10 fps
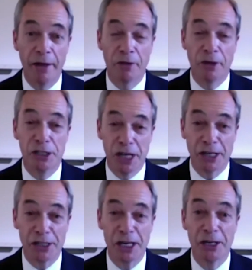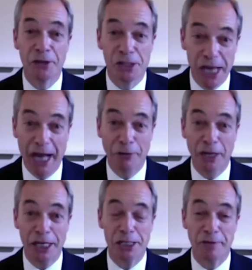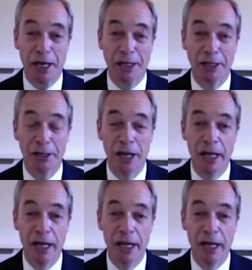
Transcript: than does the southeast of England.